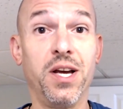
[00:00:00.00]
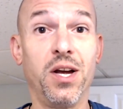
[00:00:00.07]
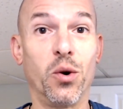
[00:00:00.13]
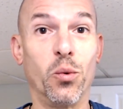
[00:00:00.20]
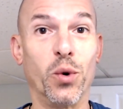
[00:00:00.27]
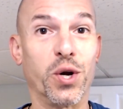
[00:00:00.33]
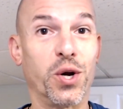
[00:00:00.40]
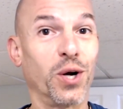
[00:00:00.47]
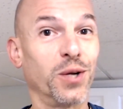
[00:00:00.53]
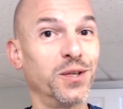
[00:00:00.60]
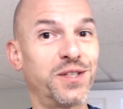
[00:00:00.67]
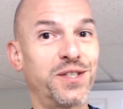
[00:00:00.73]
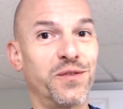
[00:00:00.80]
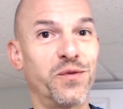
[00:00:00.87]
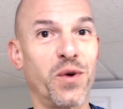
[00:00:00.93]

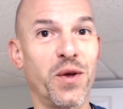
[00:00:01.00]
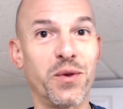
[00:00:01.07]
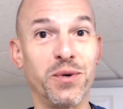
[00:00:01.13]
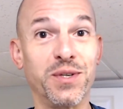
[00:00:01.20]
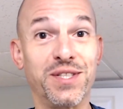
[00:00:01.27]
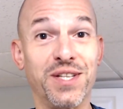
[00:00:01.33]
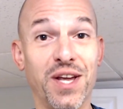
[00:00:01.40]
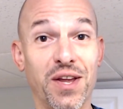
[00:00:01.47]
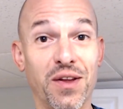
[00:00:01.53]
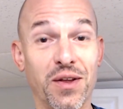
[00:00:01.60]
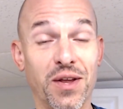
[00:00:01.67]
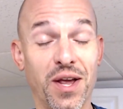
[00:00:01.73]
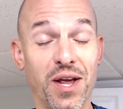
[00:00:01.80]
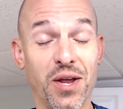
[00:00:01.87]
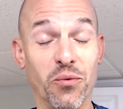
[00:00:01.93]
regardless of whether it's
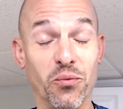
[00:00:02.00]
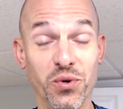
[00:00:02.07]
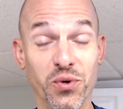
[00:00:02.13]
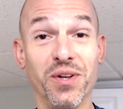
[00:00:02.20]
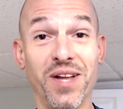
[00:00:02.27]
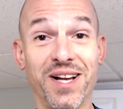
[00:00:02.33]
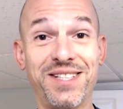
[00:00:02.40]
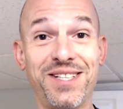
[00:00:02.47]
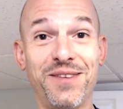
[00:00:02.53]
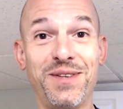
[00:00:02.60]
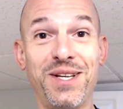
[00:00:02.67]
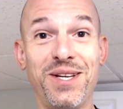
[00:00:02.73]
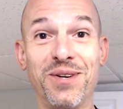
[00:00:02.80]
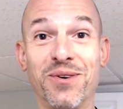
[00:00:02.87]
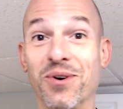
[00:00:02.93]
a, a real
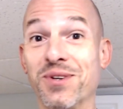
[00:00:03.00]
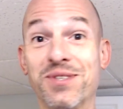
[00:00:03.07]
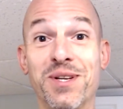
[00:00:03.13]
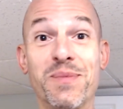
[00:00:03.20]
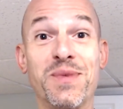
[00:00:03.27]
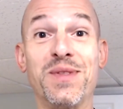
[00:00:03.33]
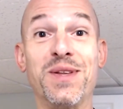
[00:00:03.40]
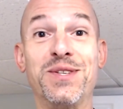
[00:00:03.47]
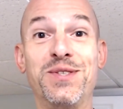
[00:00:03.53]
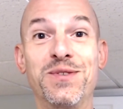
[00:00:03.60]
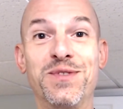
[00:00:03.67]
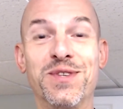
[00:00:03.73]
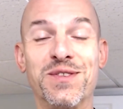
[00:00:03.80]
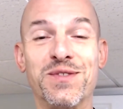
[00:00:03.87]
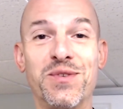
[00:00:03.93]
activity or something that you
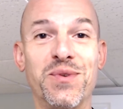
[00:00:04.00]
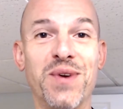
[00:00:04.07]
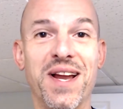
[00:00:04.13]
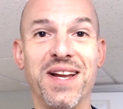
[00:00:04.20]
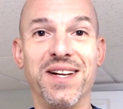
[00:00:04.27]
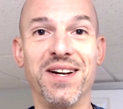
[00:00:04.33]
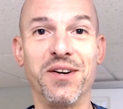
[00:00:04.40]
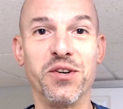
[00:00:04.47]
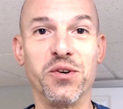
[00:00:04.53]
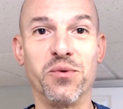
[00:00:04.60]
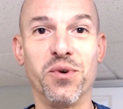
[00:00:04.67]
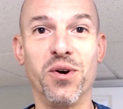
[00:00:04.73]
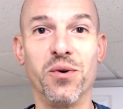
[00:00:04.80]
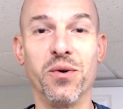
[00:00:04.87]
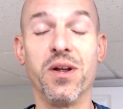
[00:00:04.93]
just created on
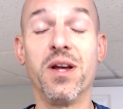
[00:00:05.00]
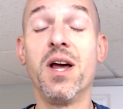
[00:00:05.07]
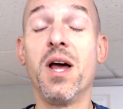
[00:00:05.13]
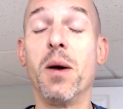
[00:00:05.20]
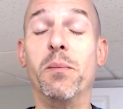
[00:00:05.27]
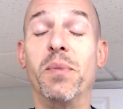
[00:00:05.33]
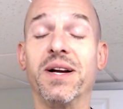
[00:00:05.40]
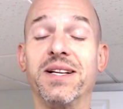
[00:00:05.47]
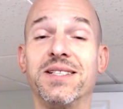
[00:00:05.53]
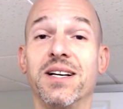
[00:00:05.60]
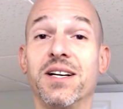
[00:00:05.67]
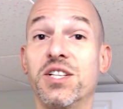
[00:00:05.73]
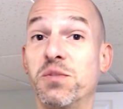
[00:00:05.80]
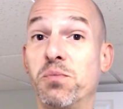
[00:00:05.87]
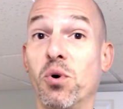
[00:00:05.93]
your own. But
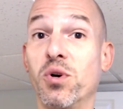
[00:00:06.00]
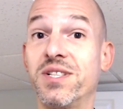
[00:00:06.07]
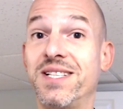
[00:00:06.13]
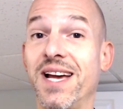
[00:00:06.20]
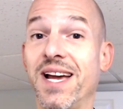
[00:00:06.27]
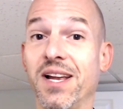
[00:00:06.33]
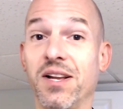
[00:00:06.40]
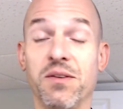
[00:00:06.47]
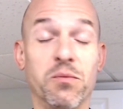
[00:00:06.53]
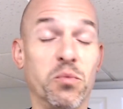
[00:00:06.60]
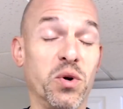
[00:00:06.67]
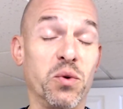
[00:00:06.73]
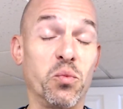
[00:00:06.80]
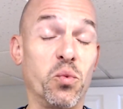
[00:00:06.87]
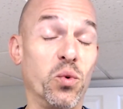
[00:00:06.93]
uh, sports day,
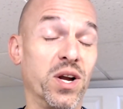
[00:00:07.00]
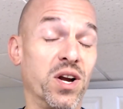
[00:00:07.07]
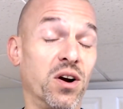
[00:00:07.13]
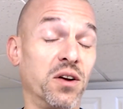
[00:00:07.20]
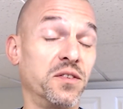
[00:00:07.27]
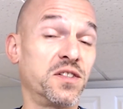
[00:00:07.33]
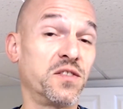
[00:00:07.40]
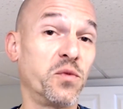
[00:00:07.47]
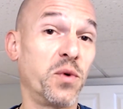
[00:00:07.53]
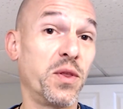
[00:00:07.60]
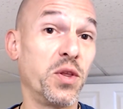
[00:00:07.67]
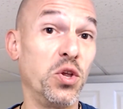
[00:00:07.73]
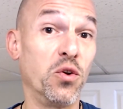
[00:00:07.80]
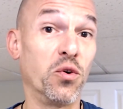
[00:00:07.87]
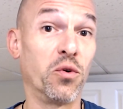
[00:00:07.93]
and regardless of
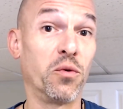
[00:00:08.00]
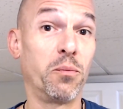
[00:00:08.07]
whether you're